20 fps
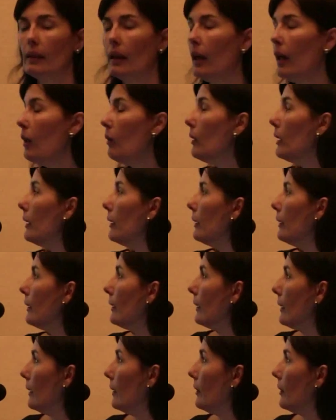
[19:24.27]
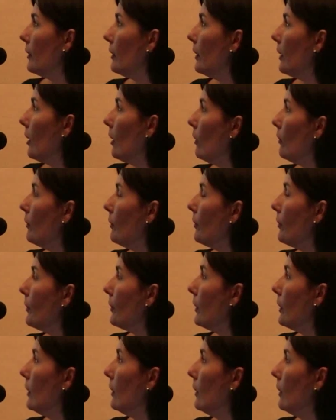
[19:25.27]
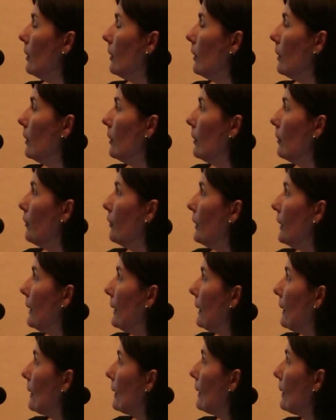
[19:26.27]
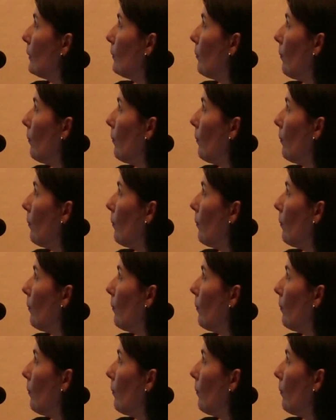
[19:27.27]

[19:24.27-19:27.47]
our Center of Physics.